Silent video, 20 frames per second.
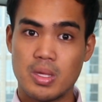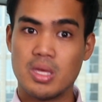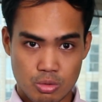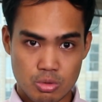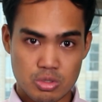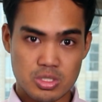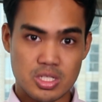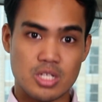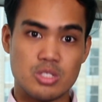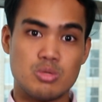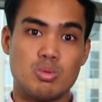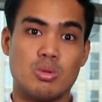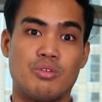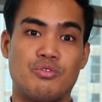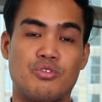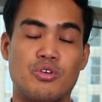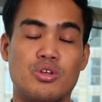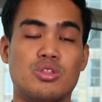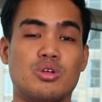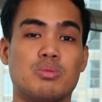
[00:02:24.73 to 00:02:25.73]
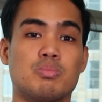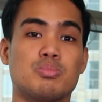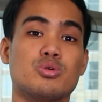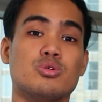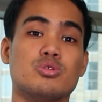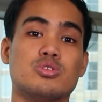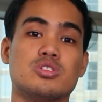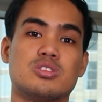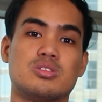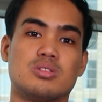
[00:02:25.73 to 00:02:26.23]
Rustans will further
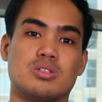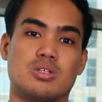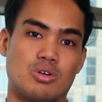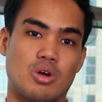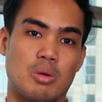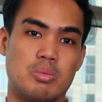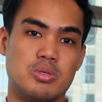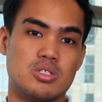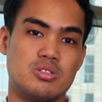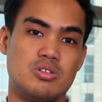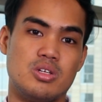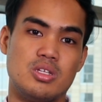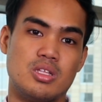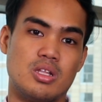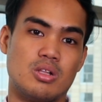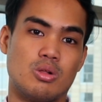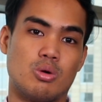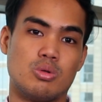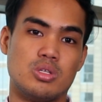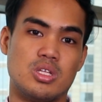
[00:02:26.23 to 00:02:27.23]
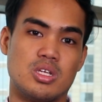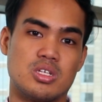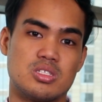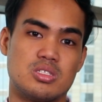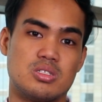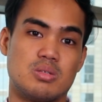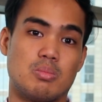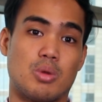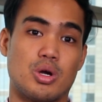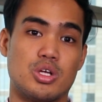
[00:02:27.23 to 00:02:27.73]
boost Robinsons Retail
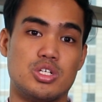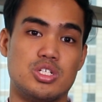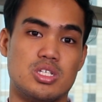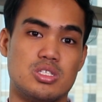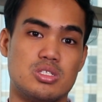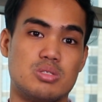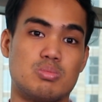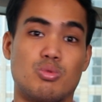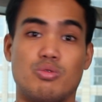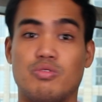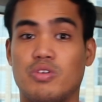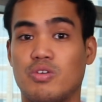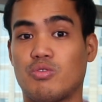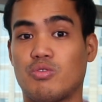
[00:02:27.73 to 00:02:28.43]
Holdings margins moving